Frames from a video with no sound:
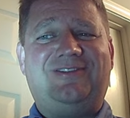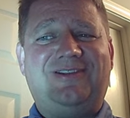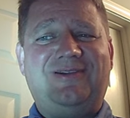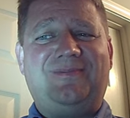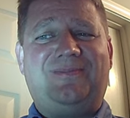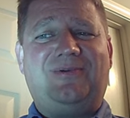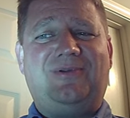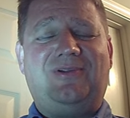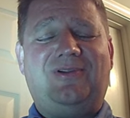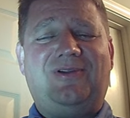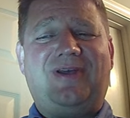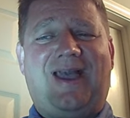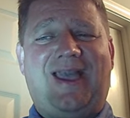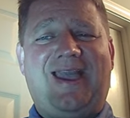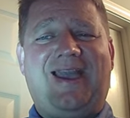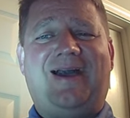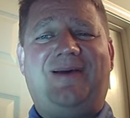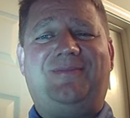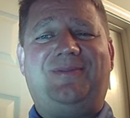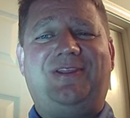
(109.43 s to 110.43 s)
simple
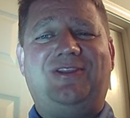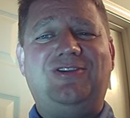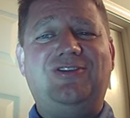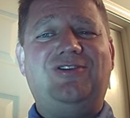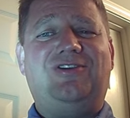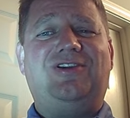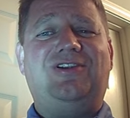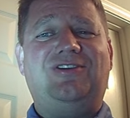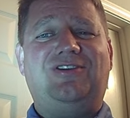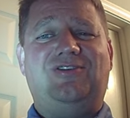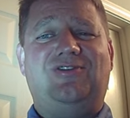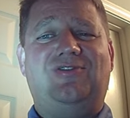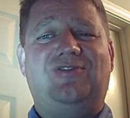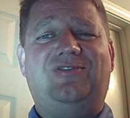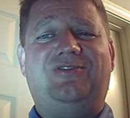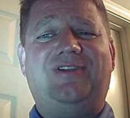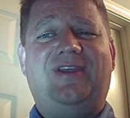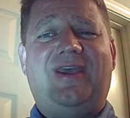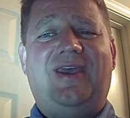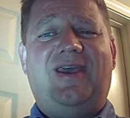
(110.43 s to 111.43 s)
app that you can use